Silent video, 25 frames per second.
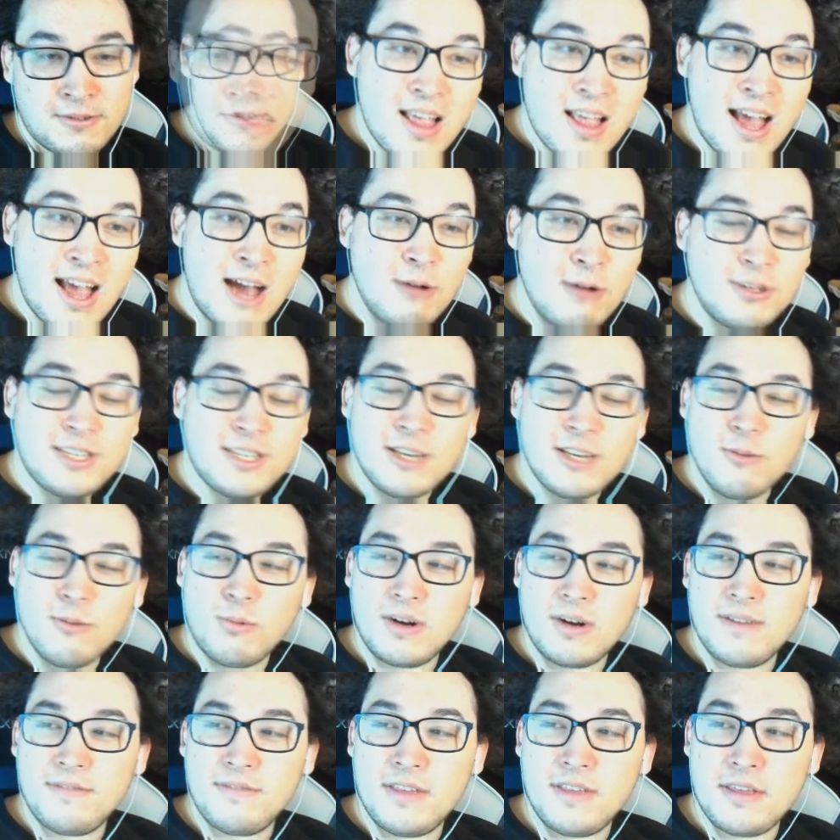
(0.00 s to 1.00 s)
I would say one
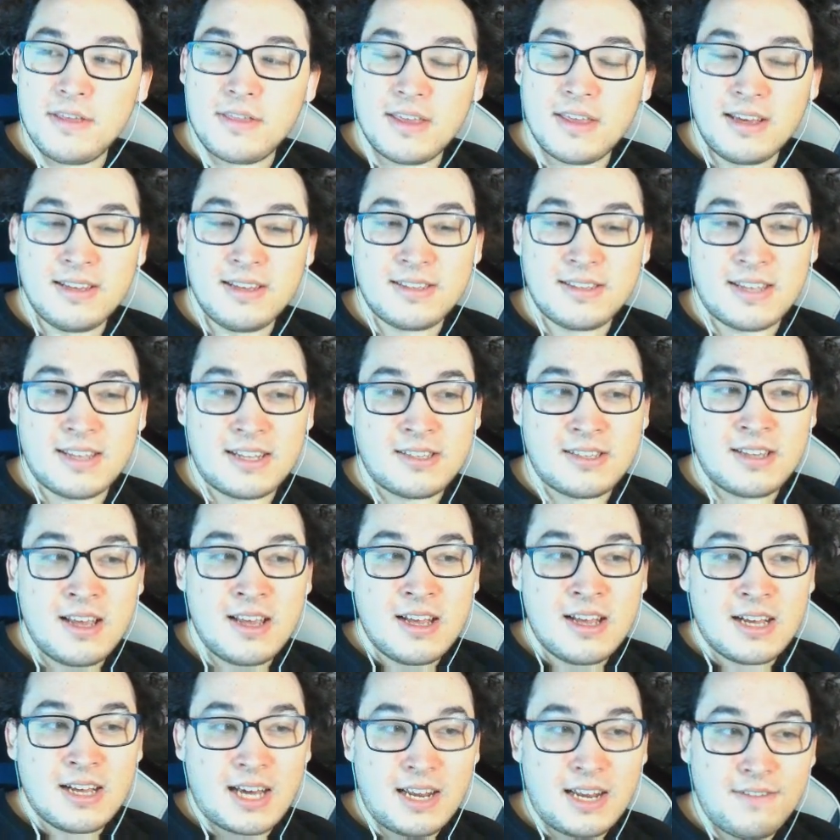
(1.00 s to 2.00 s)
of the things that's
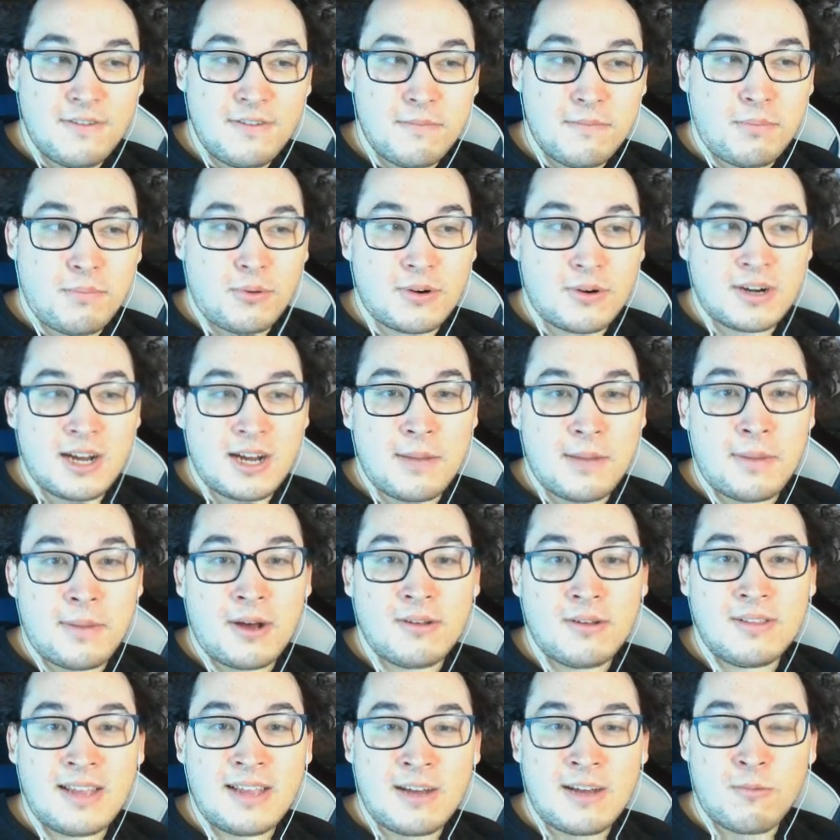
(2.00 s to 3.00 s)
kind of important about
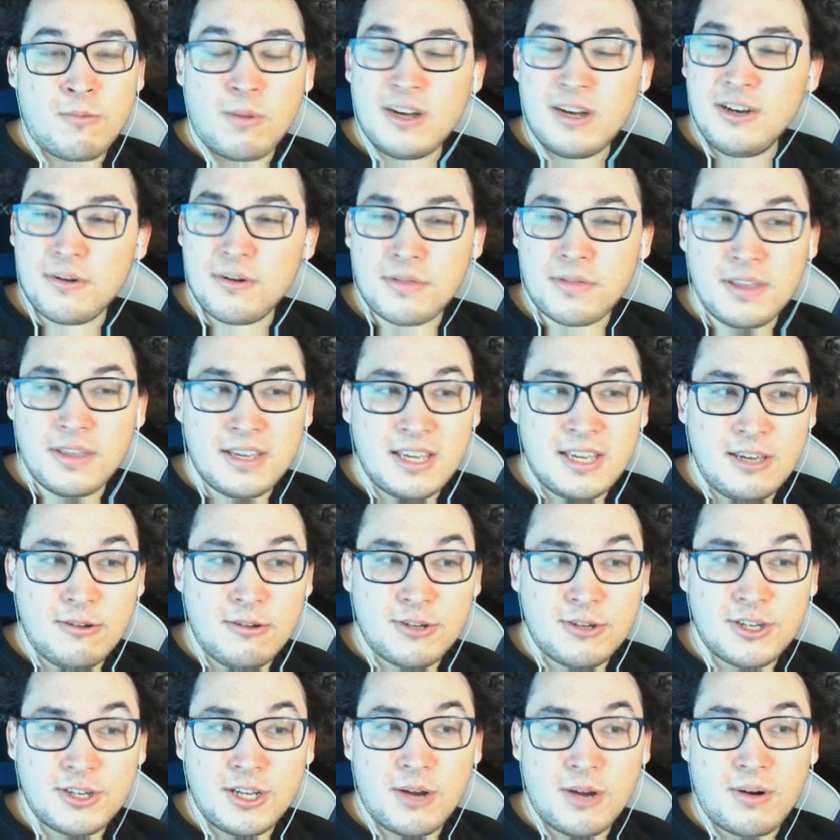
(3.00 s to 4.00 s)
like when you're thinking you
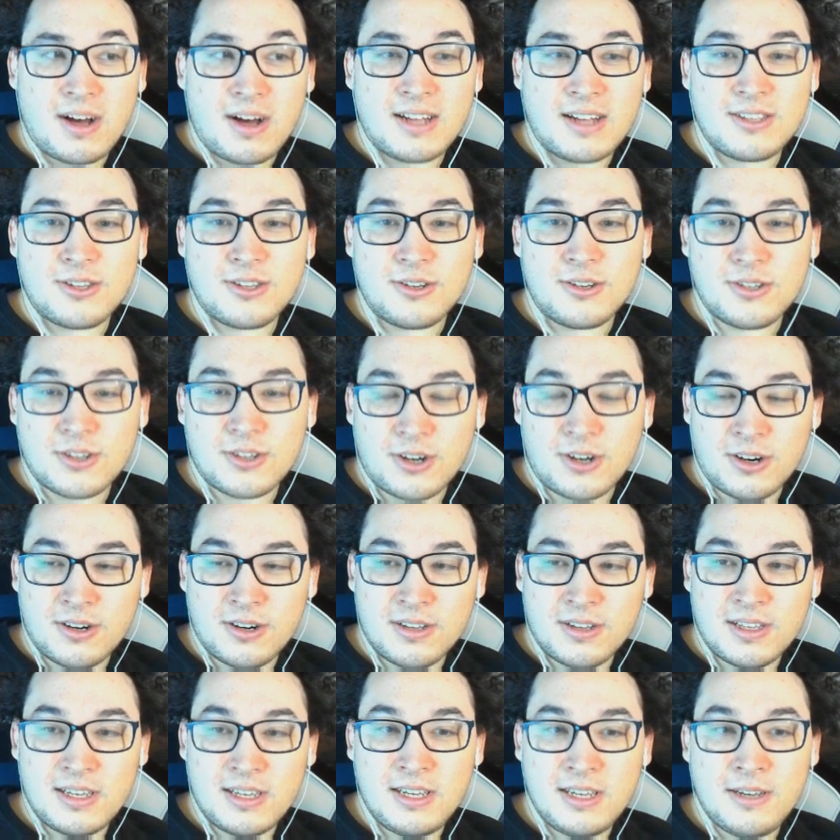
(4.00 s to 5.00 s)
should go hunters
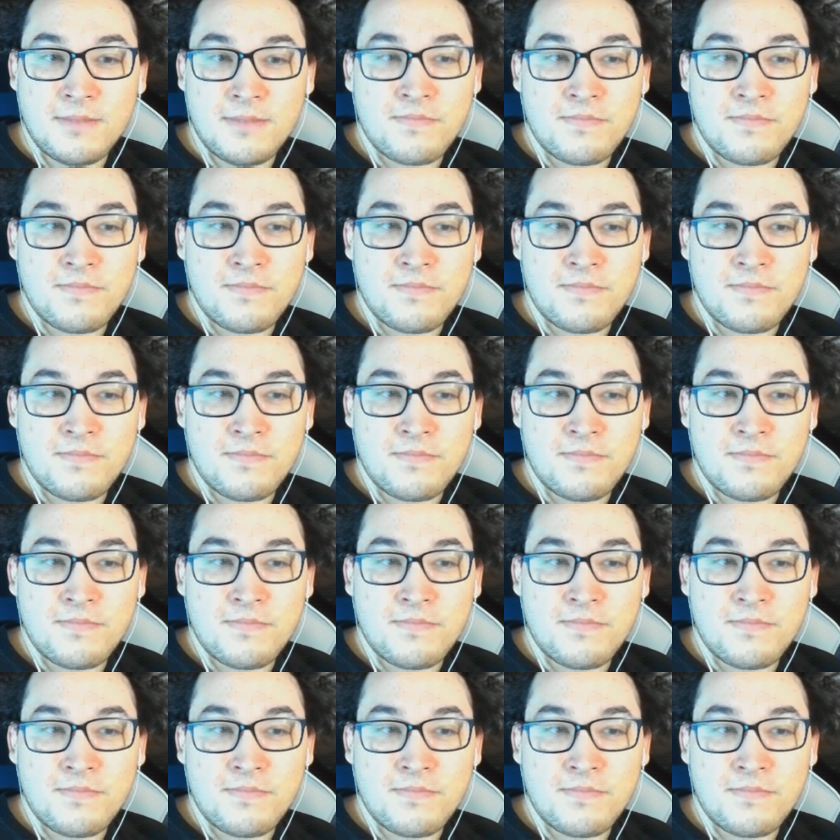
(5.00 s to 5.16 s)
early